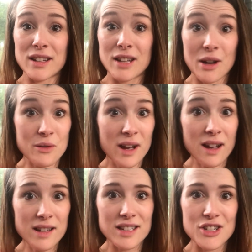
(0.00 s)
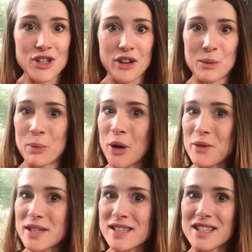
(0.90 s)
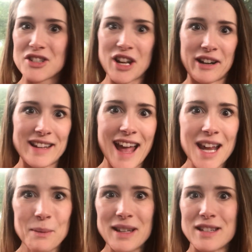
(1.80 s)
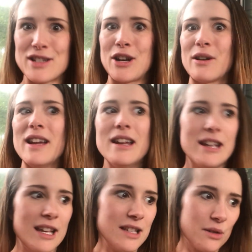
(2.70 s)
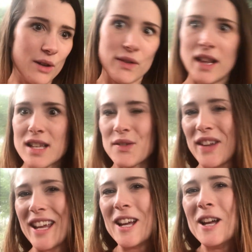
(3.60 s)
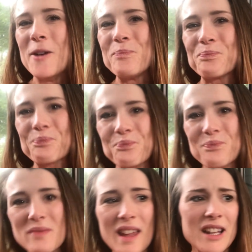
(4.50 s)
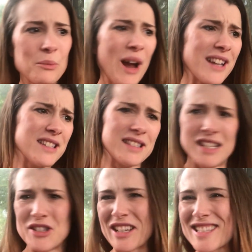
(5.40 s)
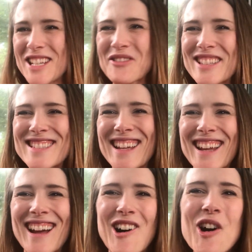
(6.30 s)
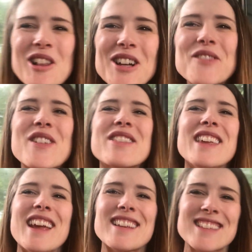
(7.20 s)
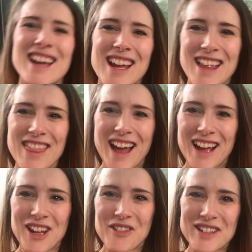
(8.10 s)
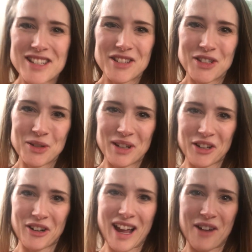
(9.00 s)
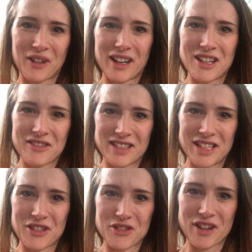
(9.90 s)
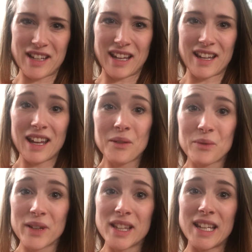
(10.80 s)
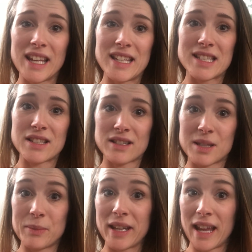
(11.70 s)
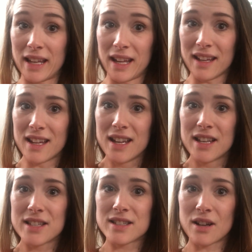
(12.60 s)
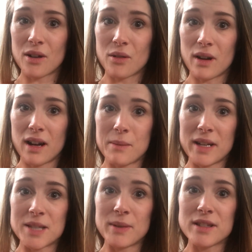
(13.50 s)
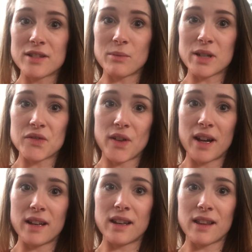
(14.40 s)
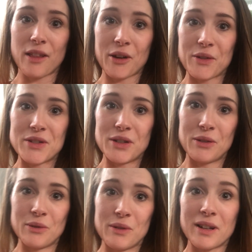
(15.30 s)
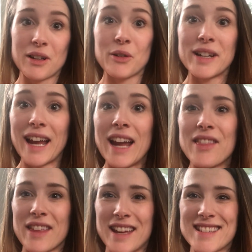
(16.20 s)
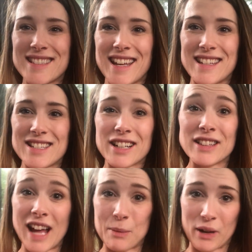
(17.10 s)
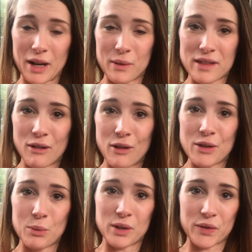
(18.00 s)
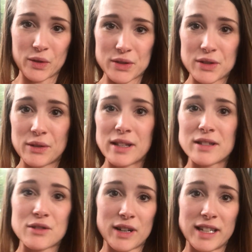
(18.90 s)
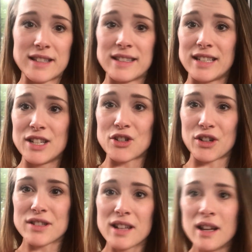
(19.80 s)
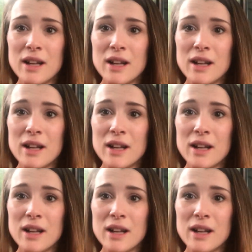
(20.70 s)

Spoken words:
yoga, to share the poses, to share anatomy, to share history, philosophy, practice teaching, sequencing, all of the things that go into 200-hour yoga teacher training. It really is just the beginning. So it's been so much fun though to create this and to collaborate with all the wonderful students, trainees, and teachers.